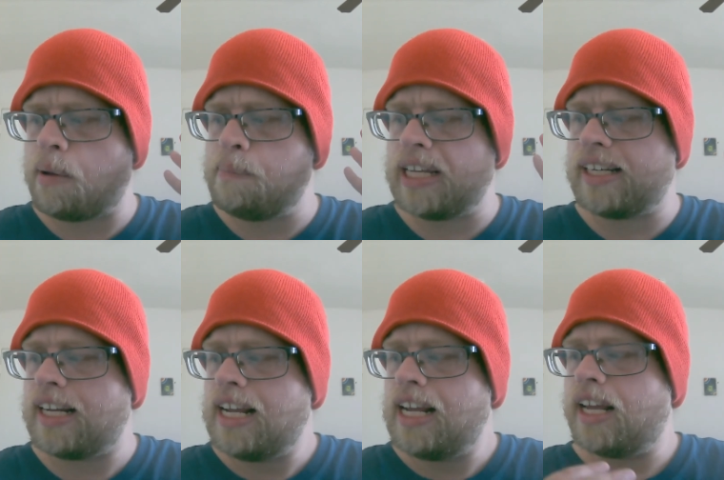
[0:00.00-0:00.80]
but
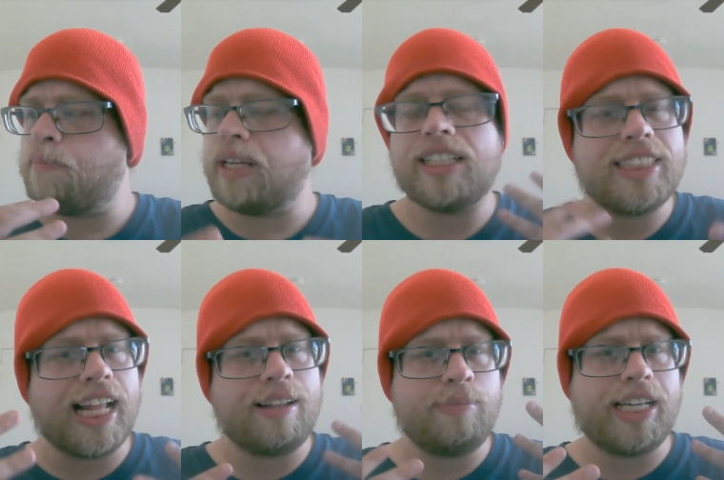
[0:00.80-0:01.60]
because of
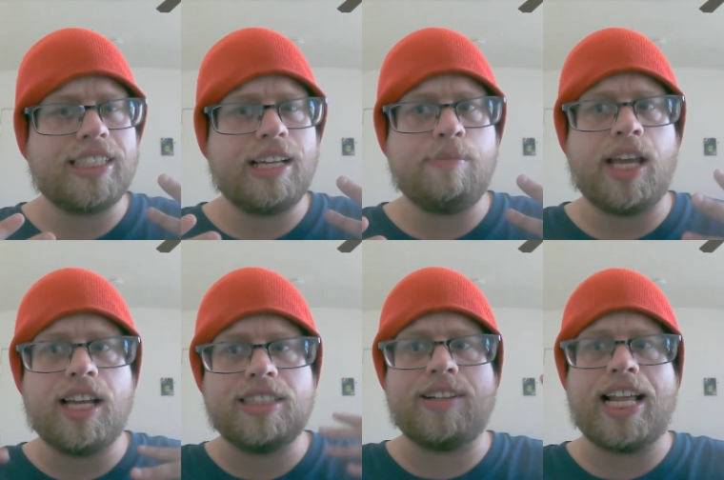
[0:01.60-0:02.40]
that because
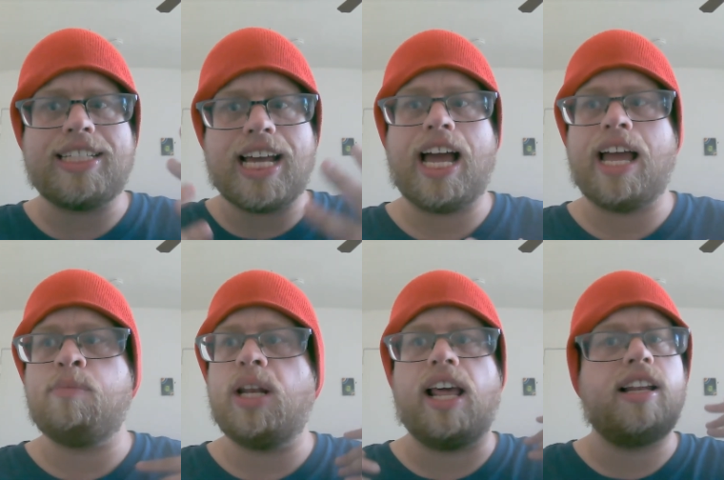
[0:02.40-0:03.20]
because of that
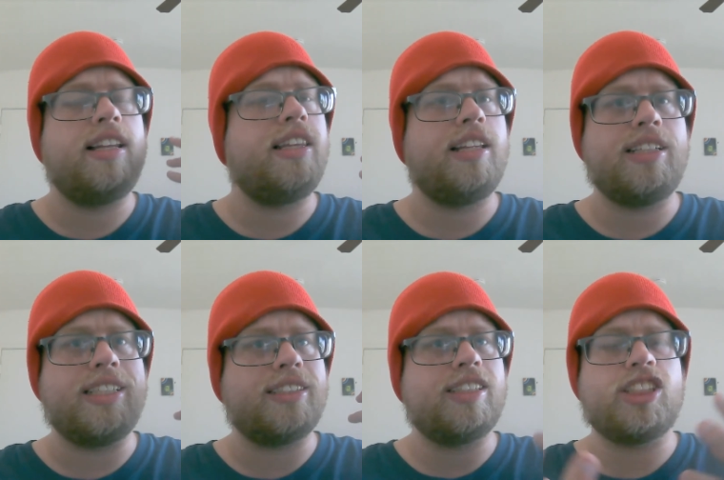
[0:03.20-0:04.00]
time and that
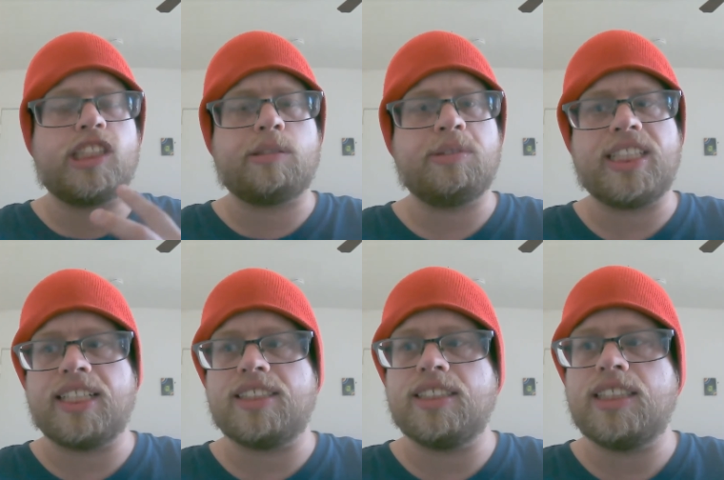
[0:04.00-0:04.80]
the, the,
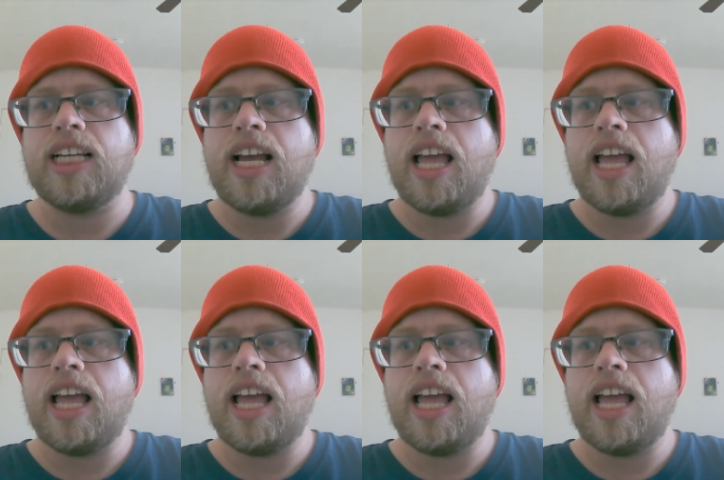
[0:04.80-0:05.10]
circumstances